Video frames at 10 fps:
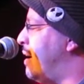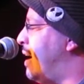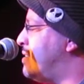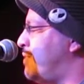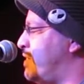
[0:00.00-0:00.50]

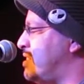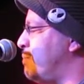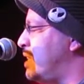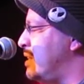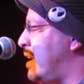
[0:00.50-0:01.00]
as if it's
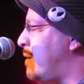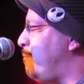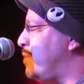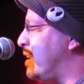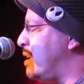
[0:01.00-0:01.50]
something that
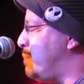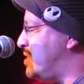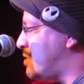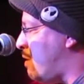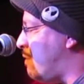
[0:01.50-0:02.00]
can be
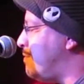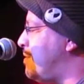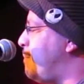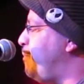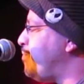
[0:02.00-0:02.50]
solved.
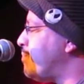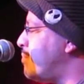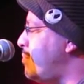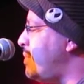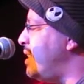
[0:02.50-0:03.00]

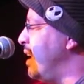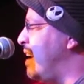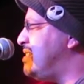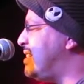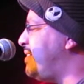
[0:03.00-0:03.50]
I
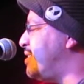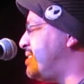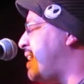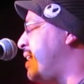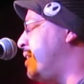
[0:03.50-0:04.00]
sit there
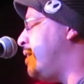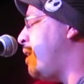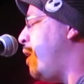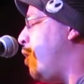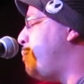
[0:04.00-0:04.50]
silent,
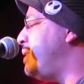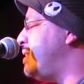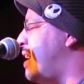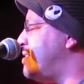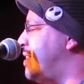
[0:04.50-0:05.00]
hoping
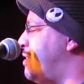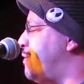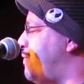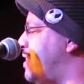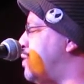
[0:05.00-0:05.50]
not to
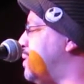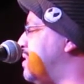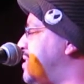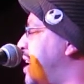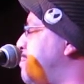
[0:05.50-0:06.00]
interfere with the
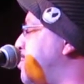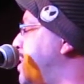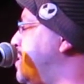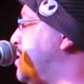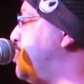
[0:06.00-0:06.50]
tambourines and